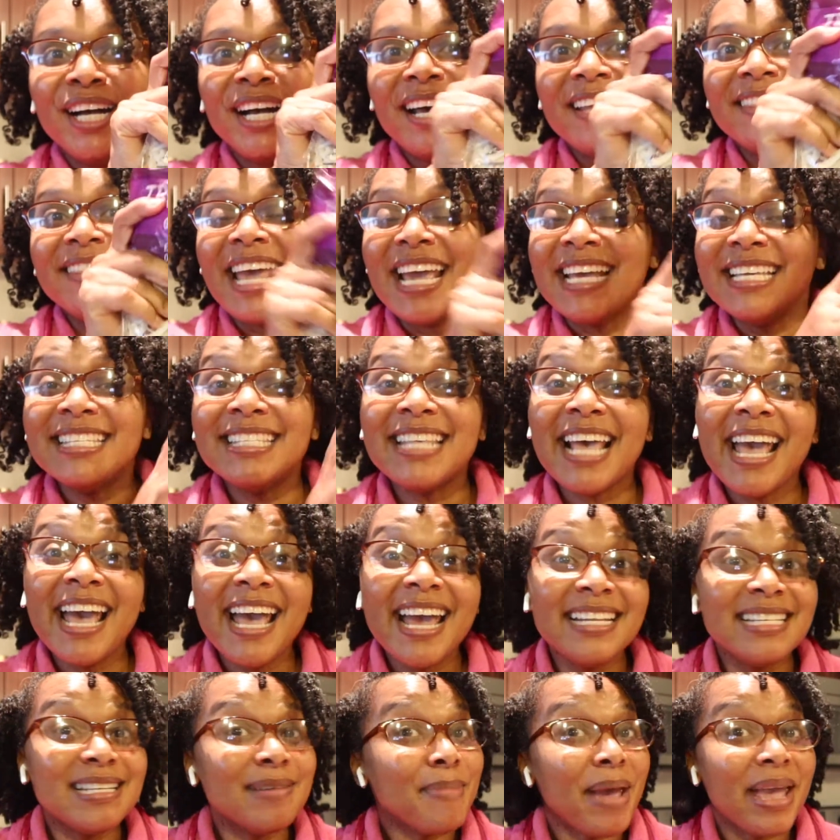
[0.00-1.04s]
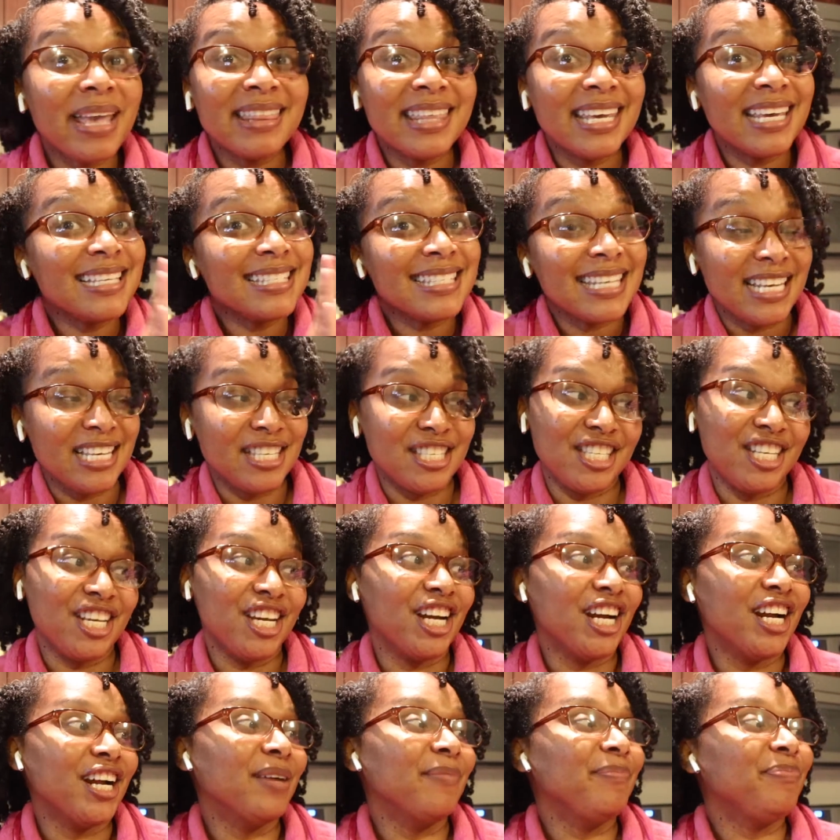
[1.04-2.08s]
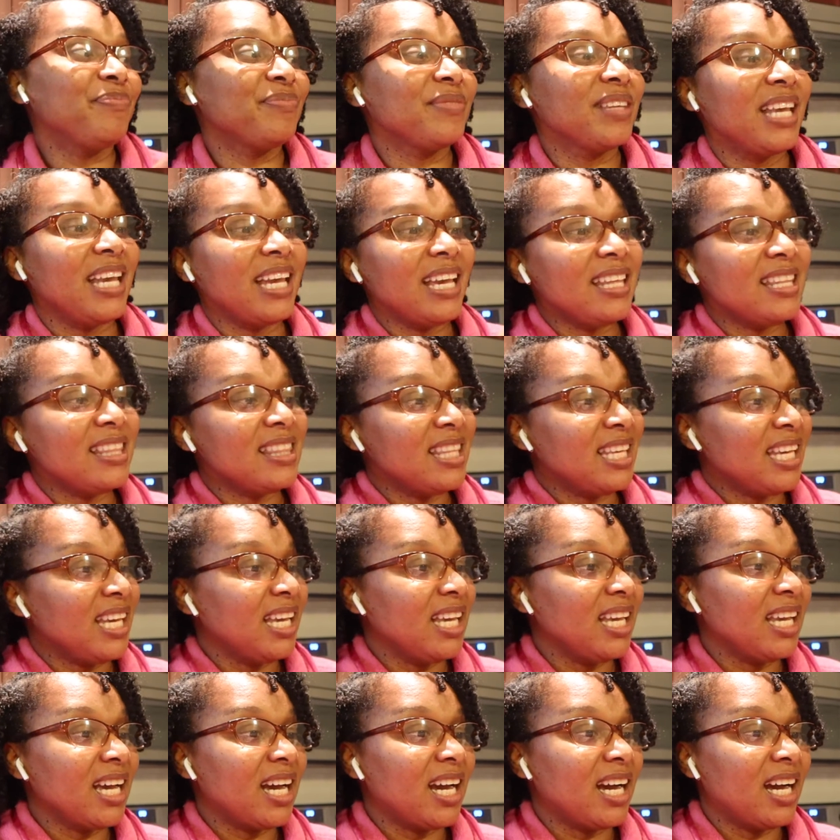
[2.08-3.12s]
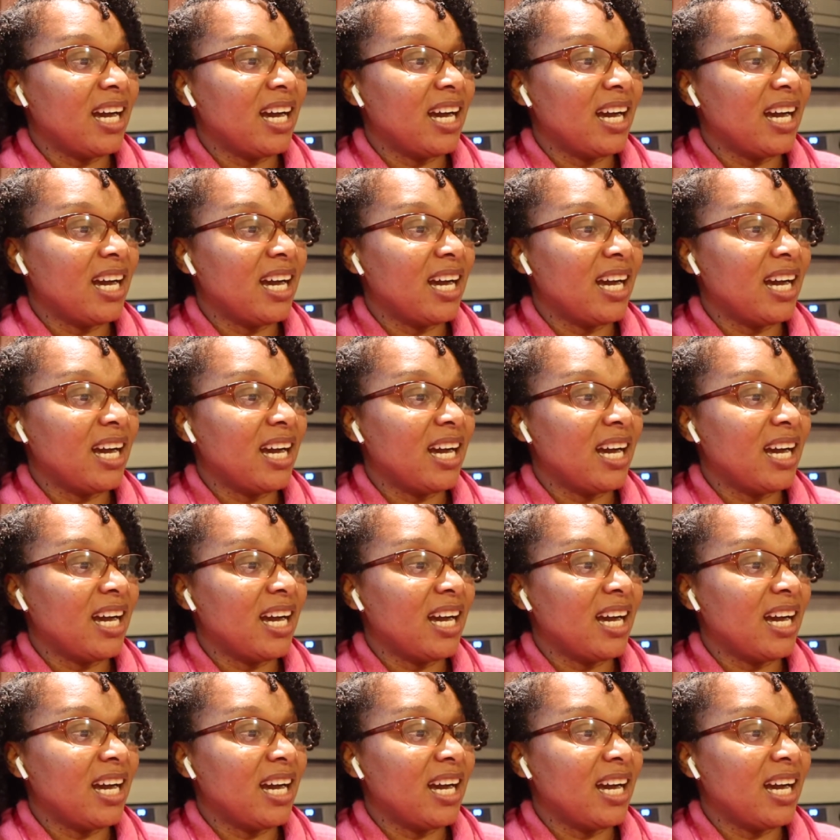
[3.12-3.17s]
they said to make things easier, get the